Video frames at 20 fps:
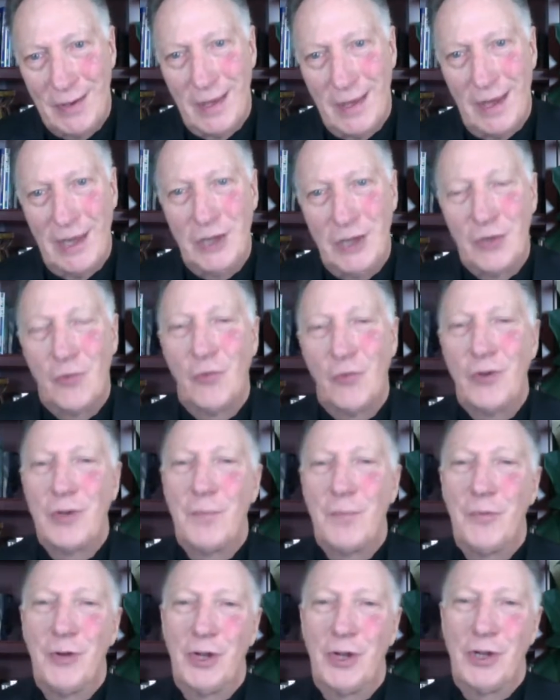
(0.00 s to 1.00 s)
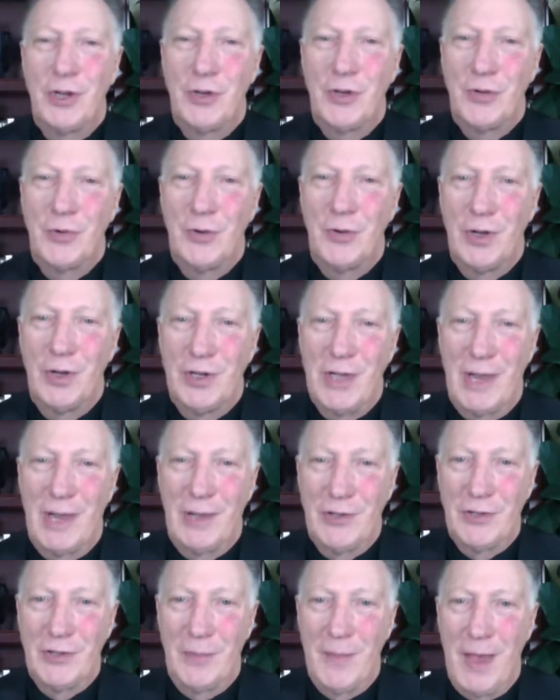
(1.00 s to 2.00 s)
that he's going to put into Torah and tell
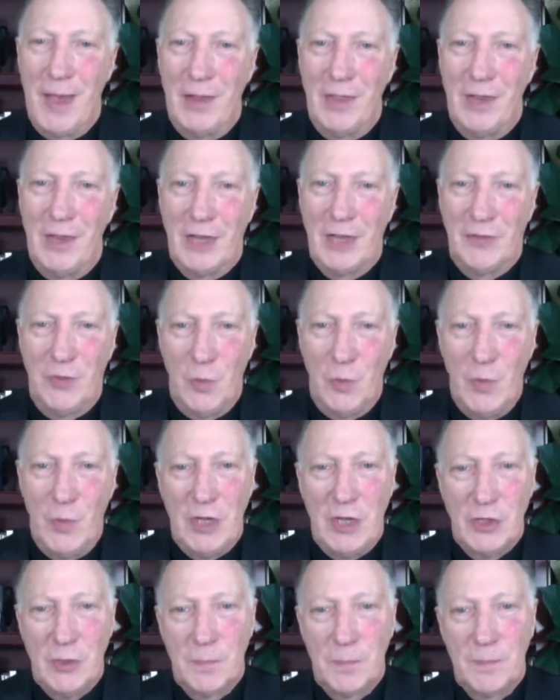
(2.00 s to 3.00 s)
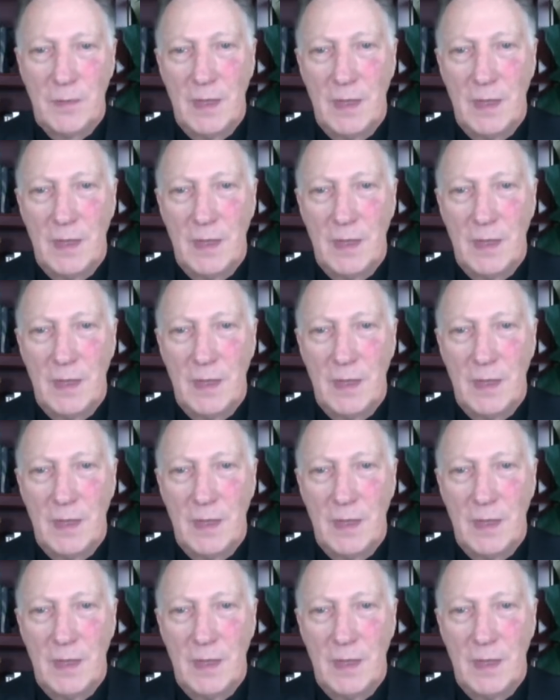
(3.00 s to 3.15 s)
us about in the next few weeks.